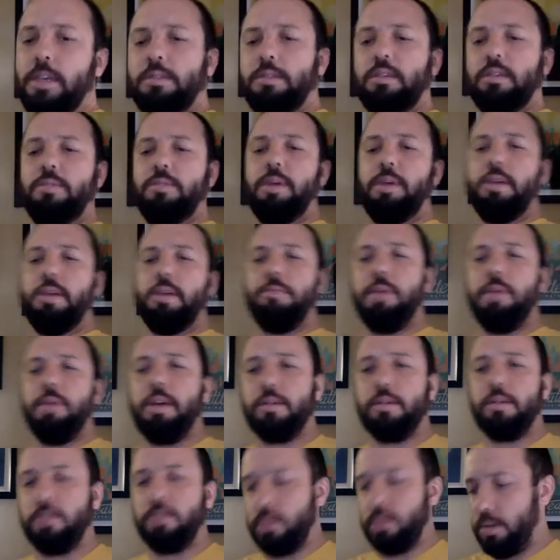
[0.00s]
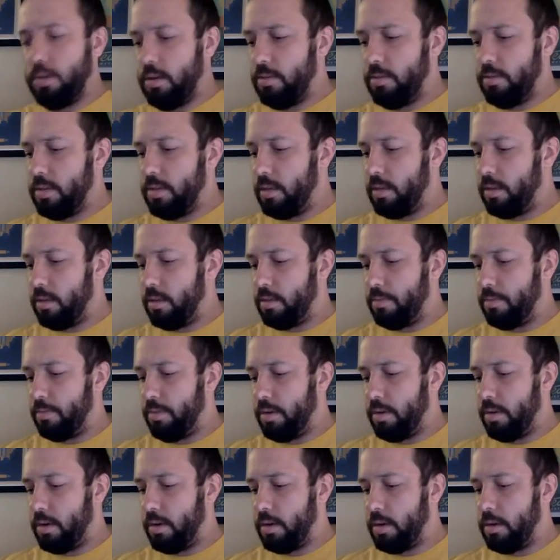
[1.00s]
amount of medical terms in this
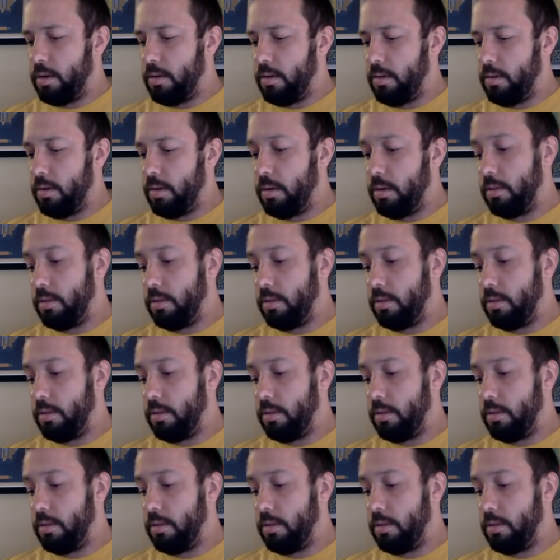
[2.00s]
book. And